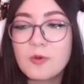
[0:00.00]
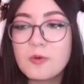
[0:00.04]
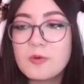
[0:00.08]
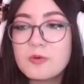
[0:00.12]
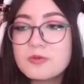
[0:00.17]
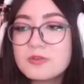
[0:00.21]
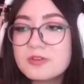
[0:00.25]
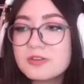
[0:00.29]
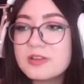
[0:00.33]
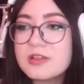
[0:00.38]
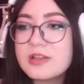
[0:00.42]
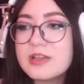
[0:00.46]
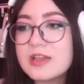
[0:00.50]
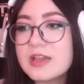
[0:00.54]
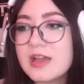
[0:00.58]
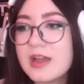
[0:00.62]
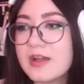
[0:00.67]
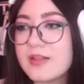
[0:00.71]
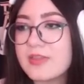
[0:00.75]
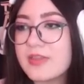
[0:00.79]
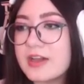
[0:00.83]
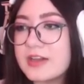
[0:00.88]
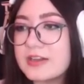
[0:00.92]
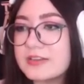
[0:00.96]

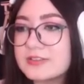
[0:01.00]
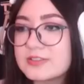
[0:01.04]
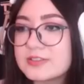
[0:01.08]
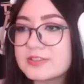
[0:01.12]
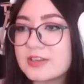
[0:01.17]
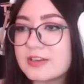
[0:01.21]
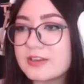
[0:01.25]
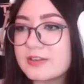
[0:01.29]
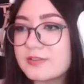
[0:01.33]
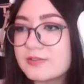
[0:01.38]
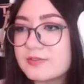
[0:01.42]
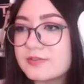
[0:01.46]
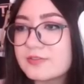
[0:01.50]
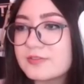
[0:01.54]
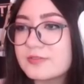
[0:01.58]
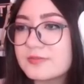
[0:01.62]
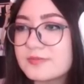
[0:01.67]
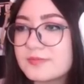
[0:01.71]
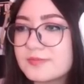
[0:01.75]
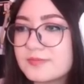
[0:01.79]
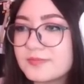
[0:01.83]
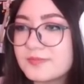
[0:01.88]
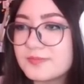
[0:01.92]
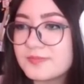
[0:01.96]
Only that
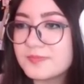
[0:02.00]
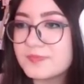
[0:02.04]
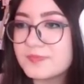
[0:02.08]
stuff.